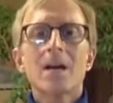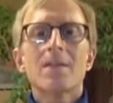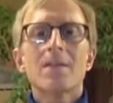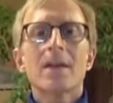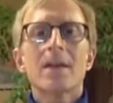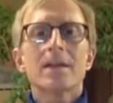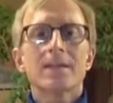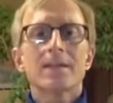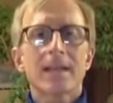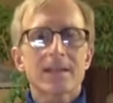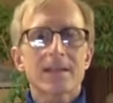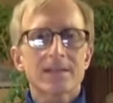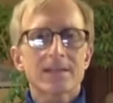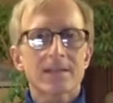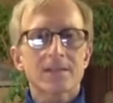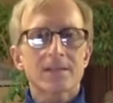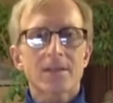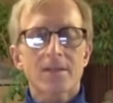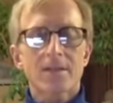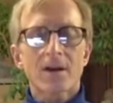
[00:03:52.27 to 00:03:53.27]
that takes
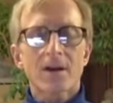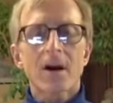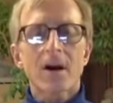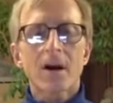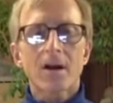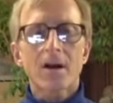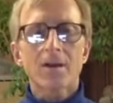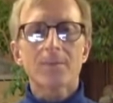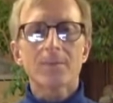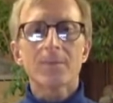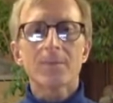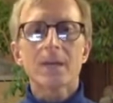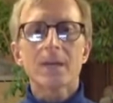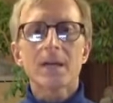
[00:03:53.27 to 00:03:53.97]
us to the heart.